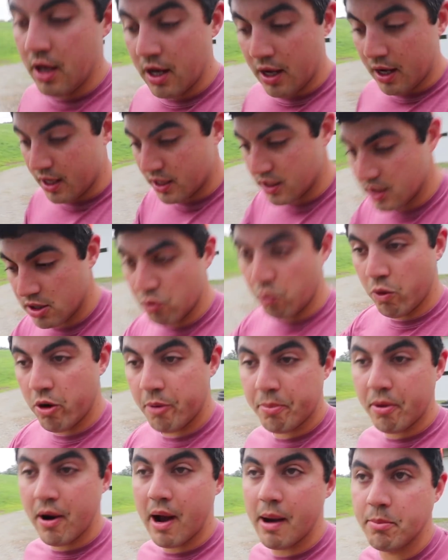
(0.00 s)
The
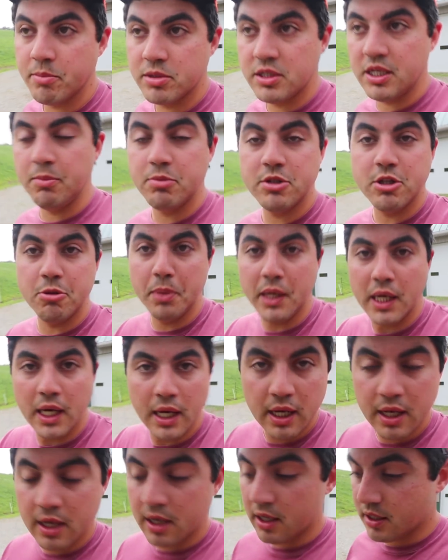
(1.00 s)
worm problem seems to be
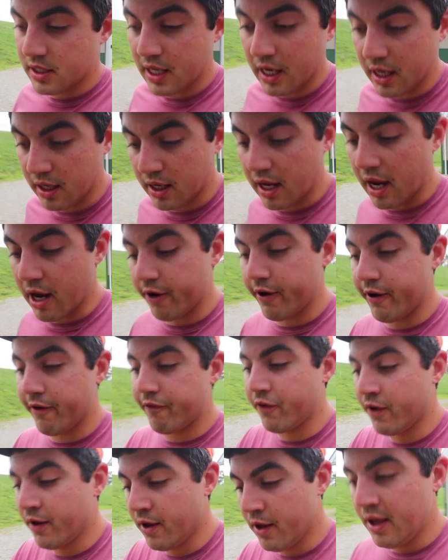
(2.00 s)
taken care
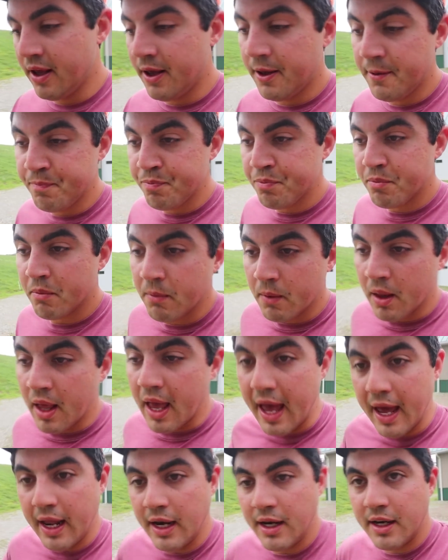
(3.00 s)
of,
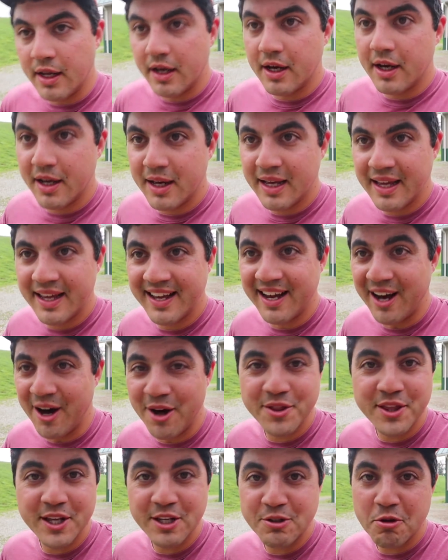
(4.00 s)
and
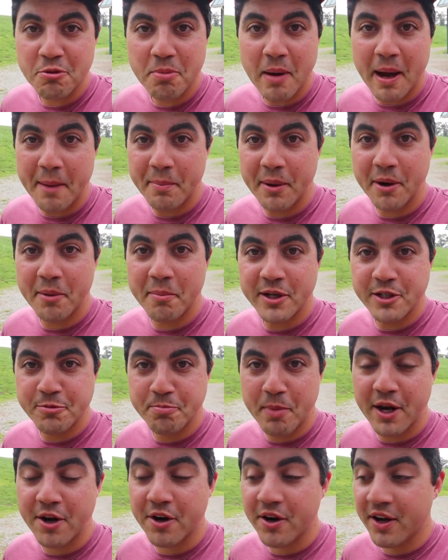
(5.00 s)
all things with Poppy are
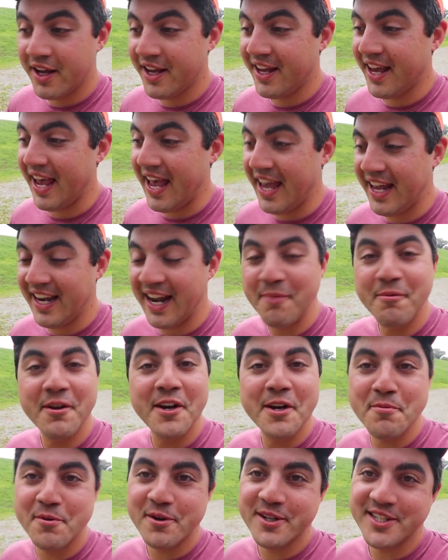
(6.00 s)
much better, and I'm
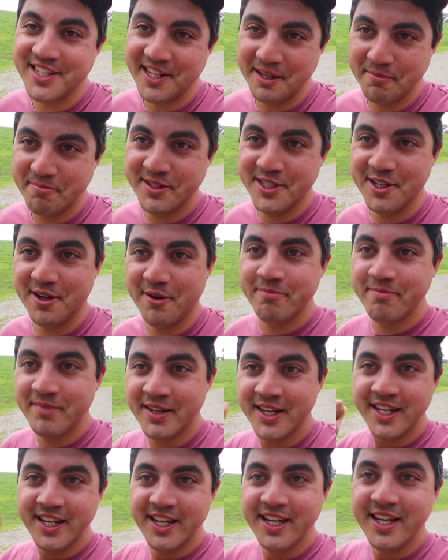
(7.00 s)
getting more sleep, so
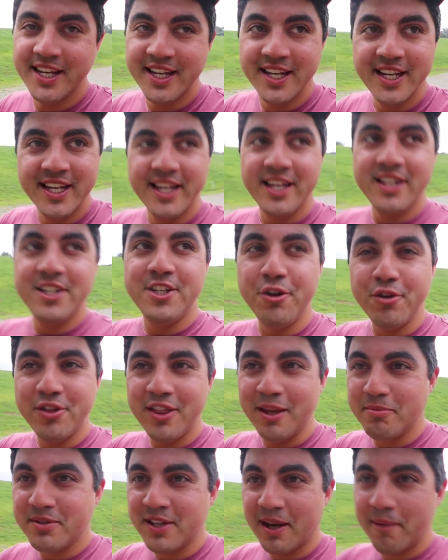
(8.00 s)
2
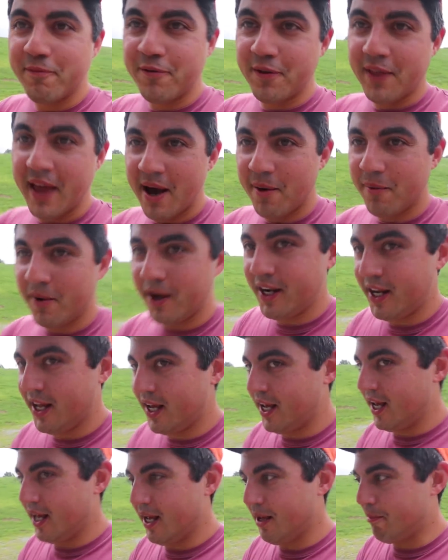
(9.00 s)
thumbs up for that one,
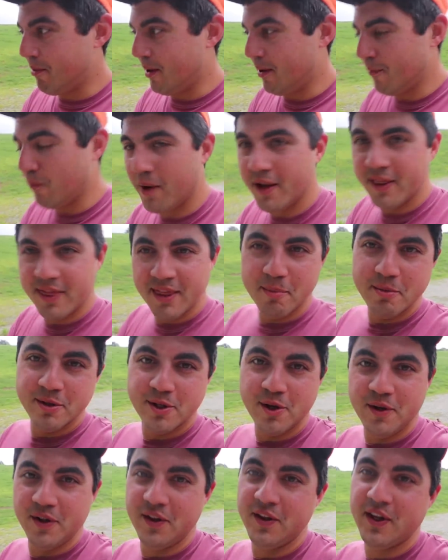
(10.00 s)
but 1 thumb
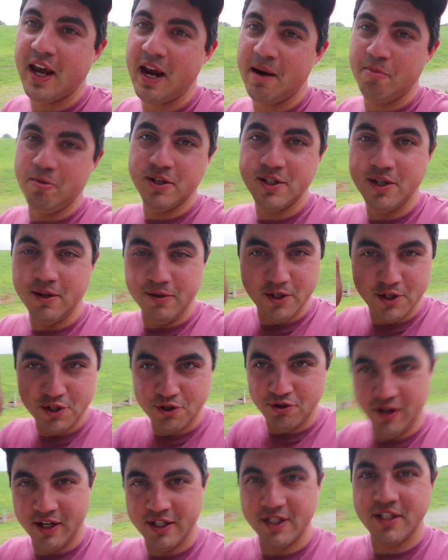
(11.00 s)
is holding the camera, so
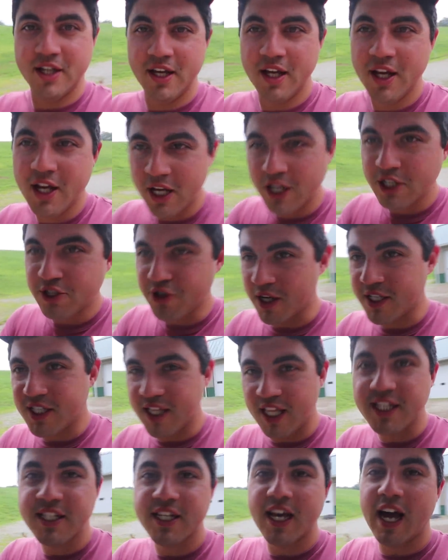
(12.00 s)
just trust
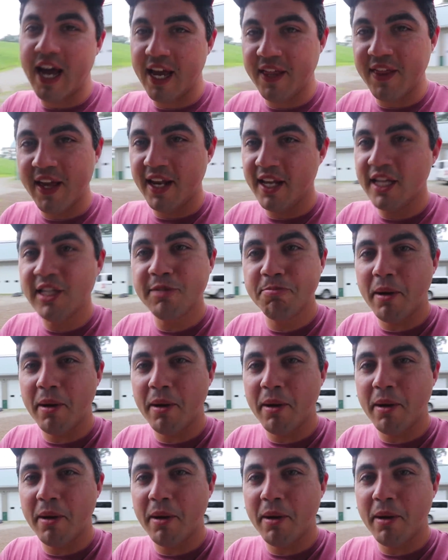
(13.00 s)
this guy that his